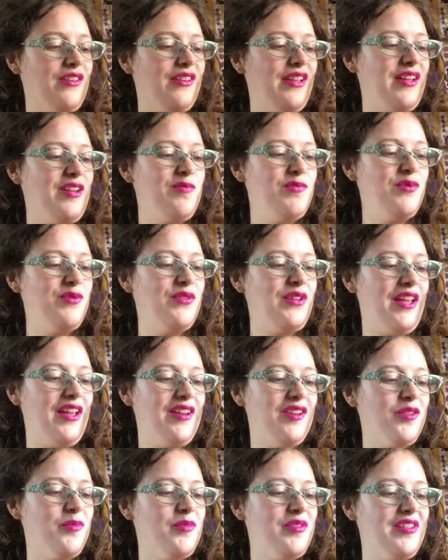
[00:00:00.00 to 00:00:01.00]
Light a blue
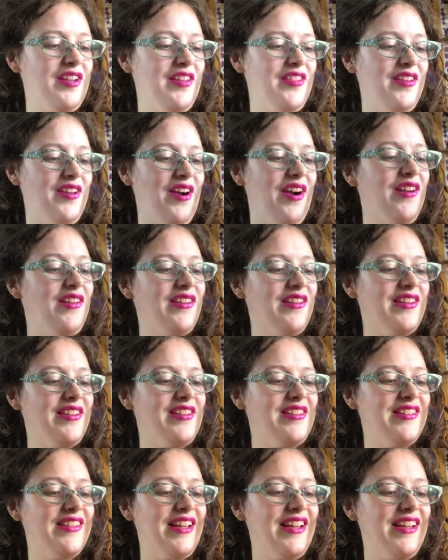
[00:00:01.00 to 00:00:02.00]
candle beside the garlic
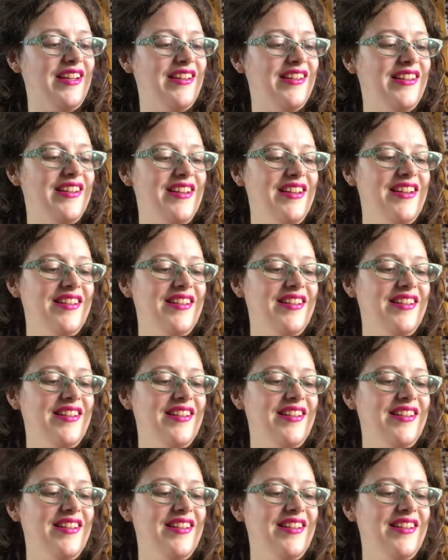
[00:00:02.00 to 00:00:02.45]
and say,